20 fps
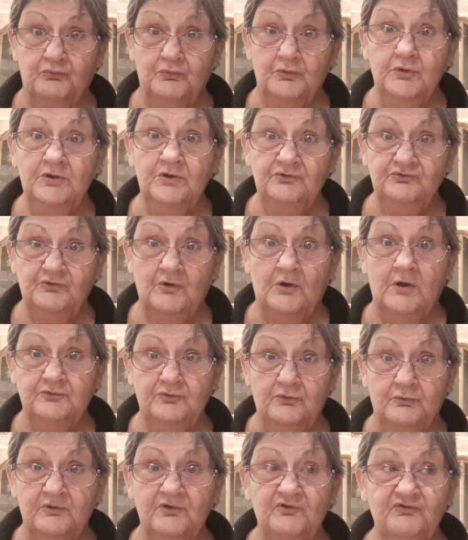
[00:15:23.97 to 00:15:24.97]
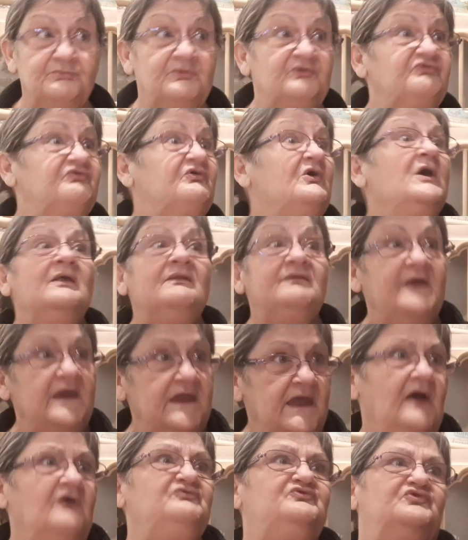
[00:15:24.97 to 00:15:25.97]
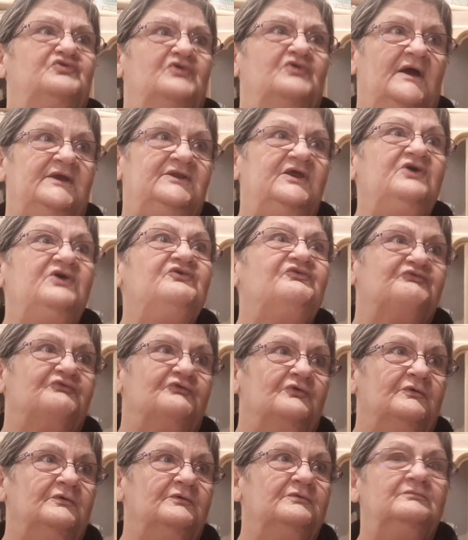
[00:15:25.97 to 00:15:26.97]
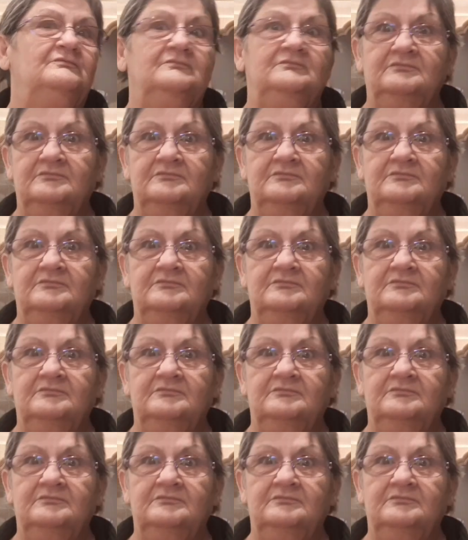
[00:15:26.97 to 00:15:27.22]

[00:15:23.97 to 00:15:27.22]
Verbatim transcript: ruined on Christmas? They had Chinese for